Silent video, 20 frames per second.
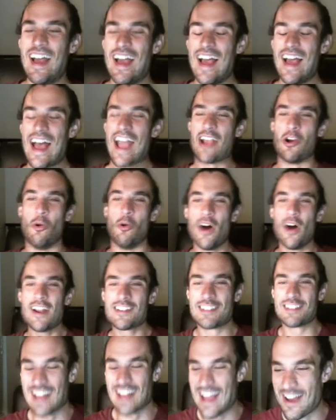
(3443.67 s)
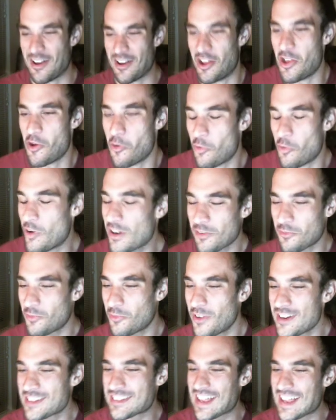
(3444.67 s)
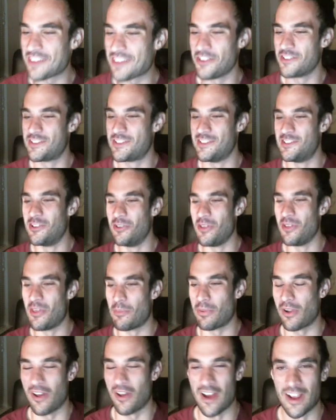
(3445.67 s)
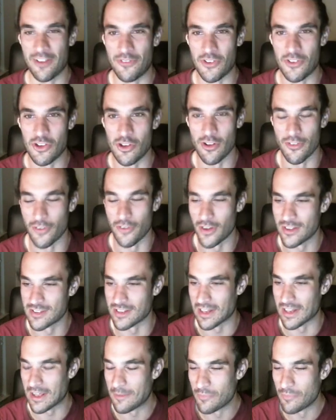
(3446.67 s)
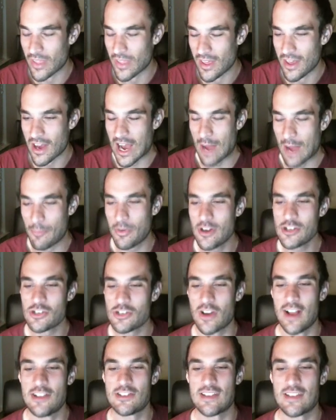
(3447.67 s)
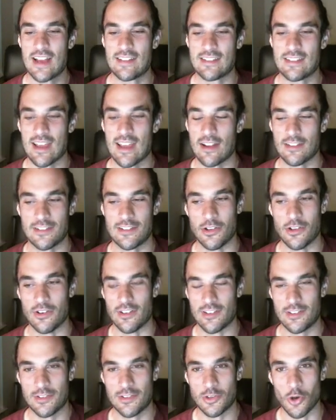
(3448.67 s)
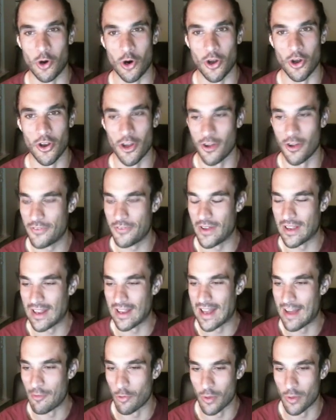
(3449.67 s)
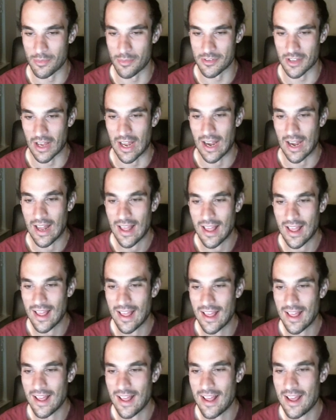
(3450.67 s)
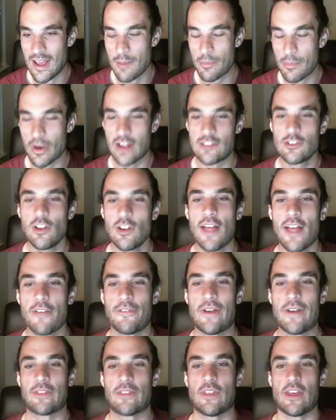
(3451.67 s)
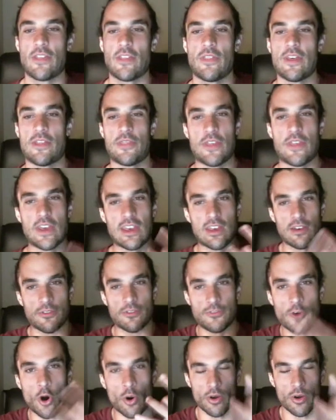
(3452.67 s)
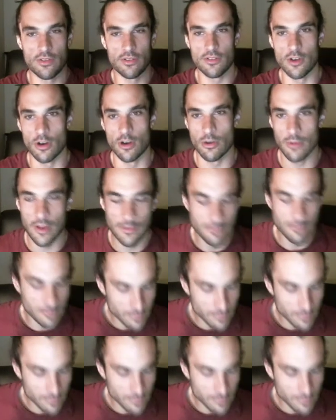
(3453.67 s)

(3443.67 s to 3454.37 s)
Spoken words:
Hang on, why does it have... What has that got to do with applying for university? I'm pretty sure I just had to get a certain score, not fucking have a website. But I do like the fact that they're thinking forward, you know what I mean?